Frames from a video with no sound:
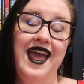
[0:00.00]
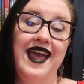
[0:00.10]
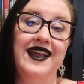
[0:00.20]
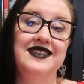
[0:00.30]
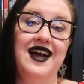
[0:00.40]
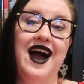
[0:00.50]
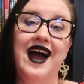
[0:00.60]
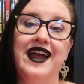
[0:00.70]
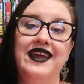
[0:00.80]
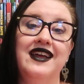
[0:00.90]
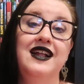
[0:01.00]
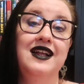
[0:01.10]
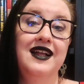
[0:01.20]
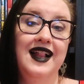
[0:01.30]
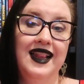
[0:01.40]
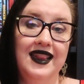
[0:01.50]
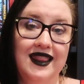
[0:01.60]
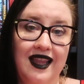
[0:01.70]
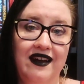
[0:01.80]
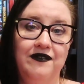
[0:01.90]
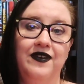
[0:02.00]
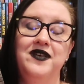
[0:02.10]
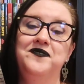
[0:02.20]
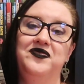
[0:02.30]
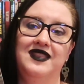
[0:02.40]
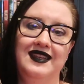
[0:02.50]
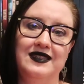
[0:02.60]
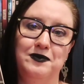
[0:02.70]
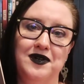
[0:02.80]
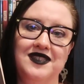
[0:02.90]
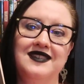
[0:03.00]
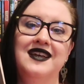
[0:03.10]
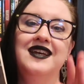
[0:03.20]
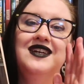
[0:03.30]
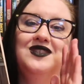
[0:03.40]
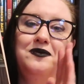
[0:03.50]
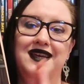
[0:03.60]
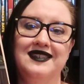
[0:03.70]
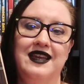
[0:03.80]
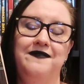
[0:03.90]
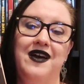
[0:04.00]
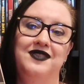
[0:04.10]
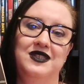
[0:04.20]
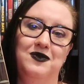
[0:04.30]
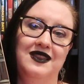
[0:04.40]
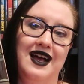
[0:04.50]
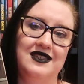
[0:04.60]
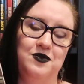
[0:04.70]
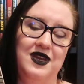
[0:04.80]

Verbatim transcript: And I love these books. So because I found this one last